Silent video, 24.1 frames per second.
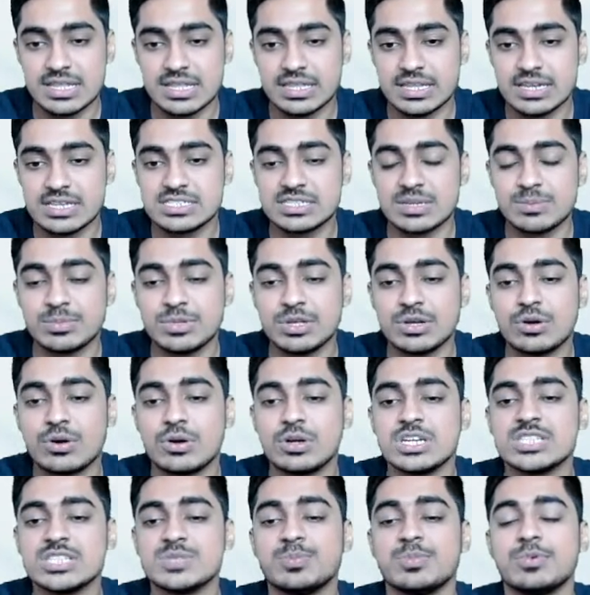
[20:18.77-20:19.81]
There is something
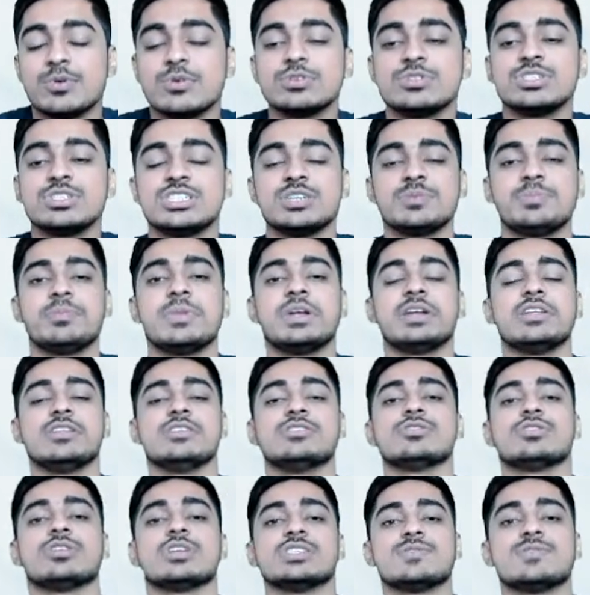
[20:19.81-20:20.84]
called as post shipment
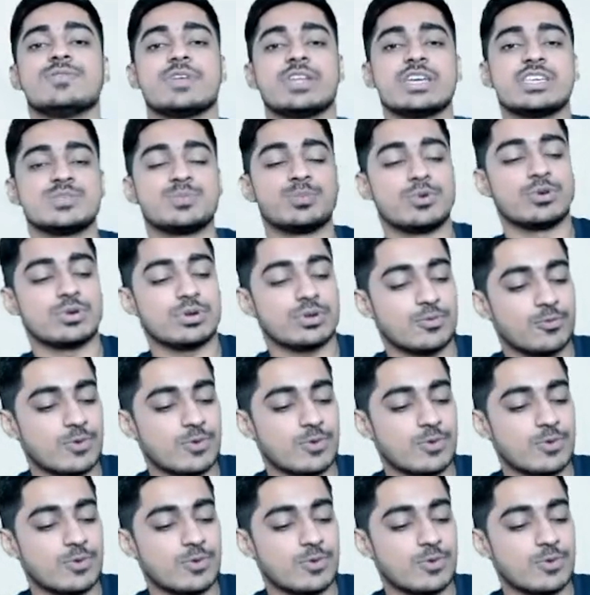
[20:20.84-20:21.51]
insurance for export.